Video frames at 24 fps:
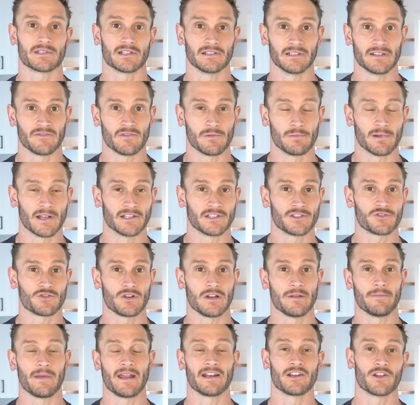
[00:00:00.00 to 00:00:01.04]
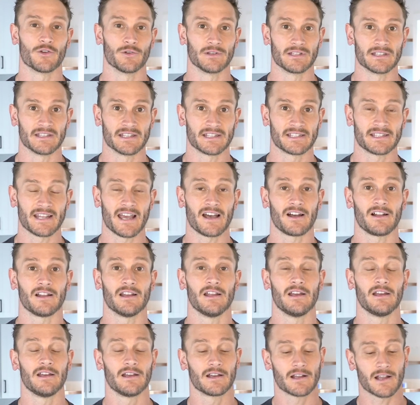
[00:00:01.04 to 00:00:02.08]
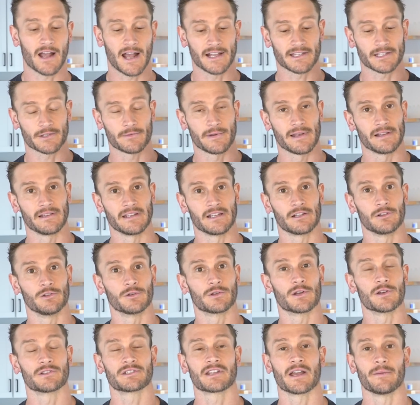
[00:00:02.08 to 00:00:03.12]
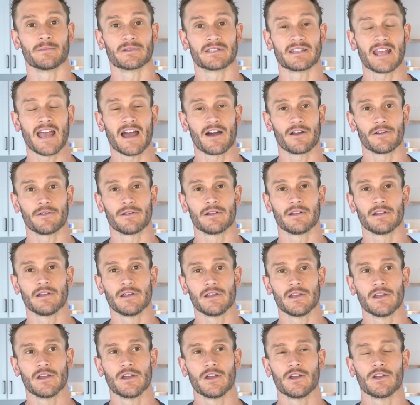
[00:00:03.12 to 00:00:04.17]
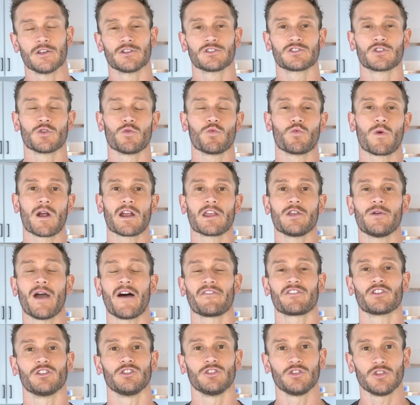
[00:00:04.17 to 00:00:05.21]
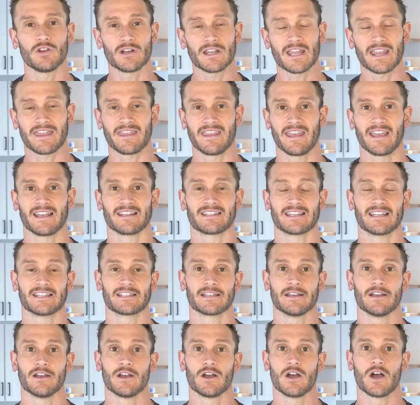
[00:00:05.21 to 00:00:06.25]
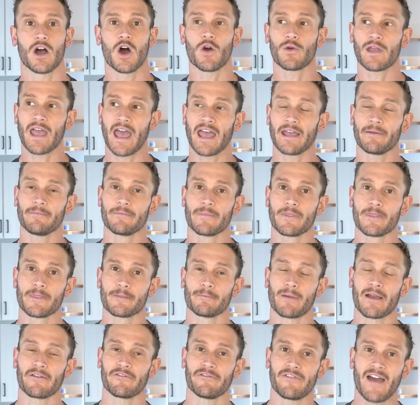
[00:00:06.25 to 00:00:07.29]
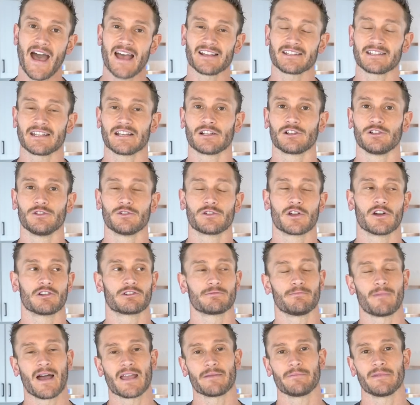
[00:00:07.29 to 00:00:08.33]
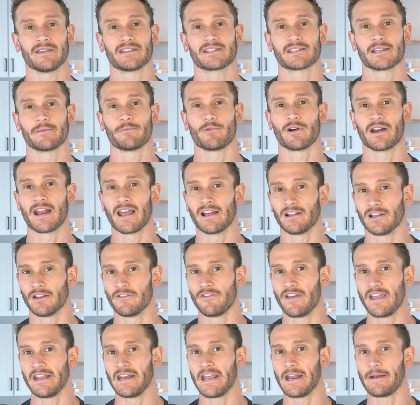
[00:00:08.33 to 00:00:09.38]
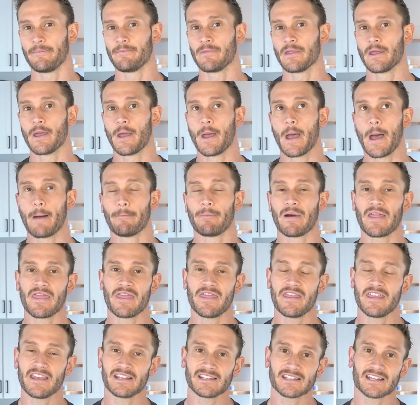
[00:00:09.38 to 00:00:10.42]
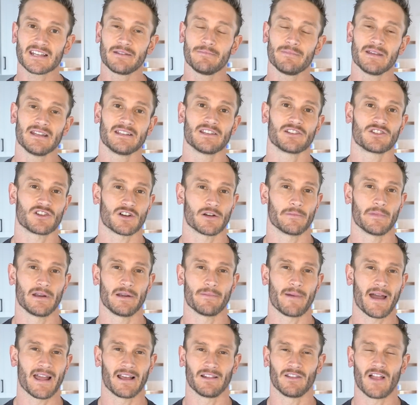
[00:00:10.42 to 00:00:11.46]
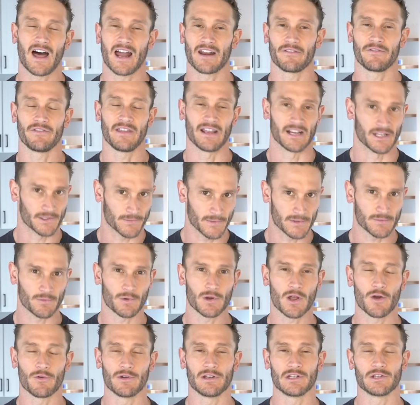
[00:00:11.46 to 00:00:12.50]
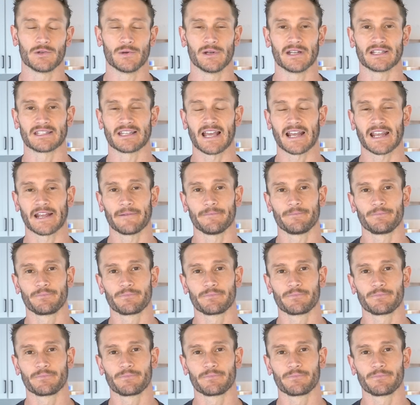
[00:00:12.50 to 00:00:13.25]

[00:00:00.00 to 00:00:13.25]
to leave the bloodstream and go into the cell, consequently, glucose comes down. So, where you have to look at things is okay, my fasting glucose might be somewhat elevated, but this can be determined by a lot of things, which we'll go into in a second.